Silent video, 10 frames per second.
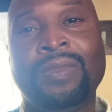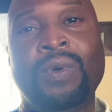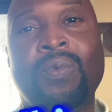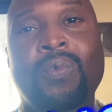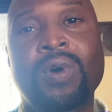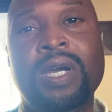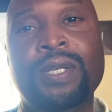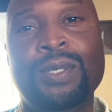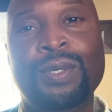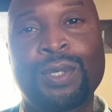
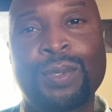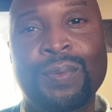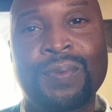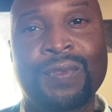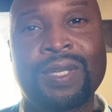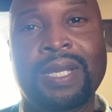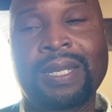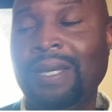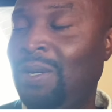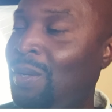What do you think?
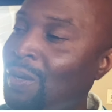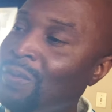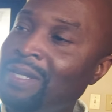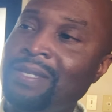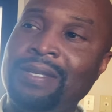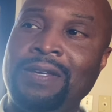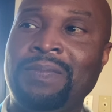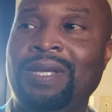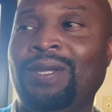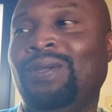Like I always say,
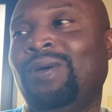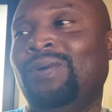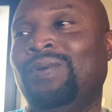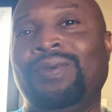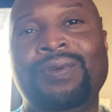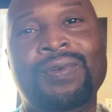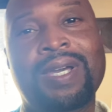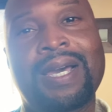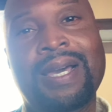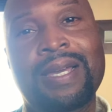man, you know, you
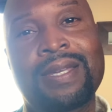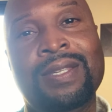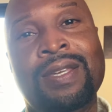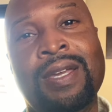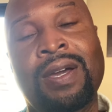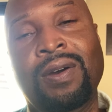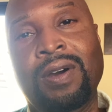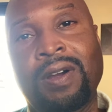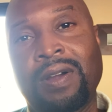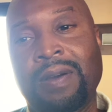guys
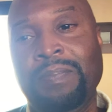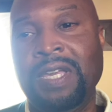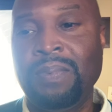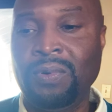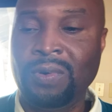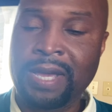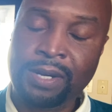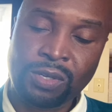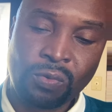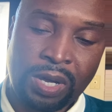are people who
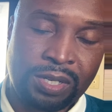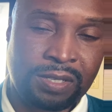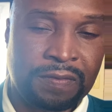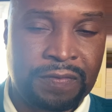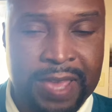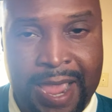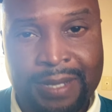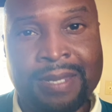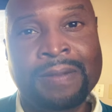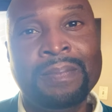answer questions of
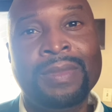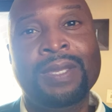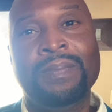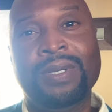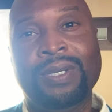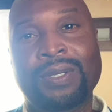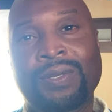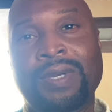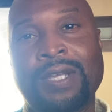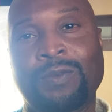fact because you
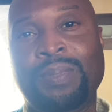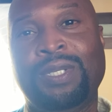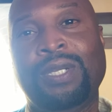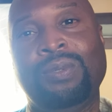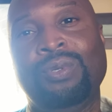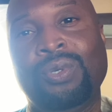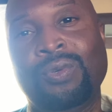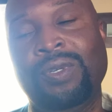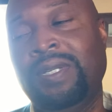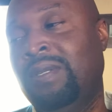guys are potential
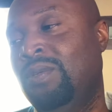jurors.